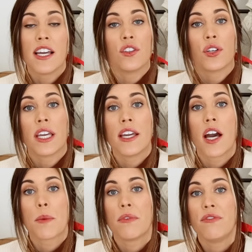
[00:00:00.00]
and looking
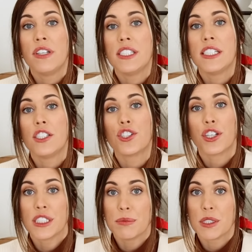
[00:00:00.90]
up vintage
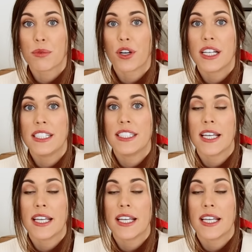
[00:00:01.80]
Christmas prints